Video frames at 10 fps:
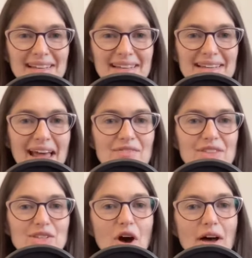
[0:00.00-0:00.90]
to have
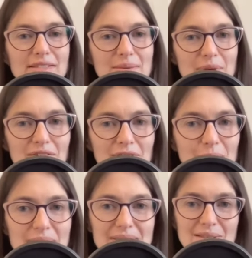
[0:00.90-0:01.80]
these awesome
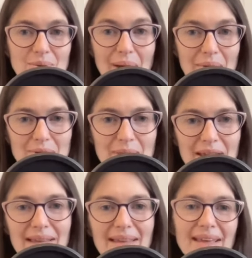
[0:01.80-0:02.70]
influences around
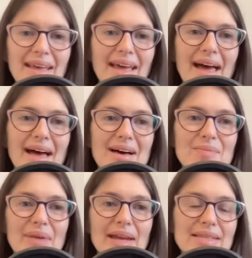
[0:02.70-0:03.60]
me
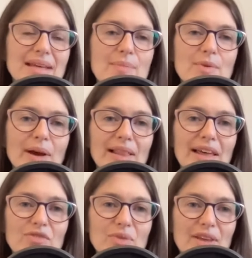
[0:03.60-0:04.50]
um, at a time in my
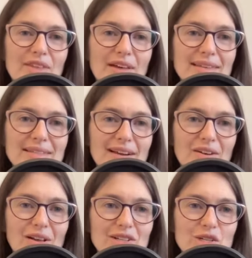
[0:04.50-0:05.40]
life when I thought that
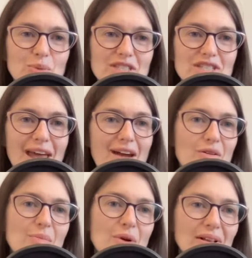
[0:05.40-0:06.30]
technology was
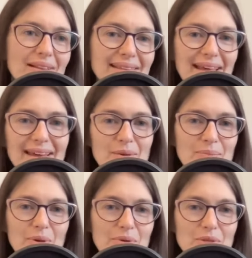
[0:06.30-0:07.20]
terrible and like
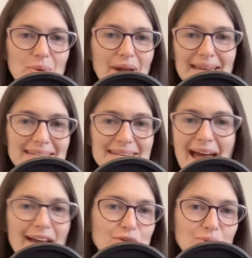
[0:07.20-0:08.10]
computers were anti
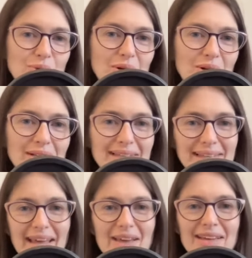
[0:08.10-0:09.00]
natural
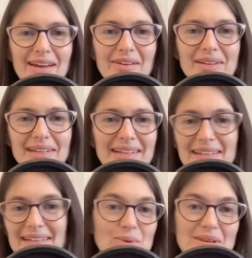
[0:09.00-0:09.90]
and like, you know,
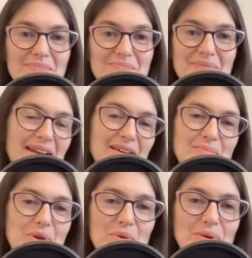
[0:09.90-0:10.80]
because we had a
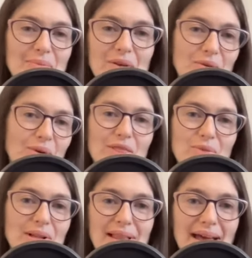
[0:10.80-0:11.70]
computer in my grade
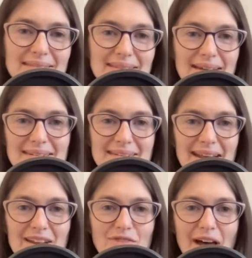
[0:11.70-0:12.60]
three class in
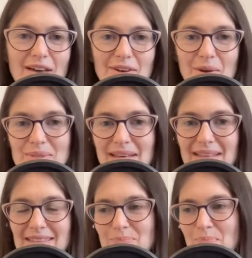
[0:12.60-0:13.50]
1985 and it was
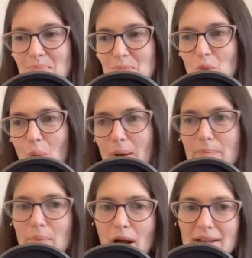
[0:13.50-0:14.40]
like this square
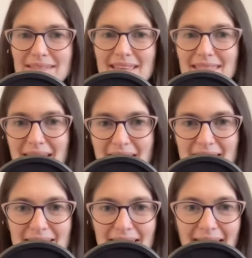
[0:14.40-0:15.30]
boxy
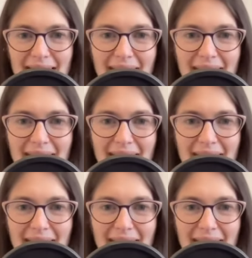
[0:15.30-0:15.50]
thing that I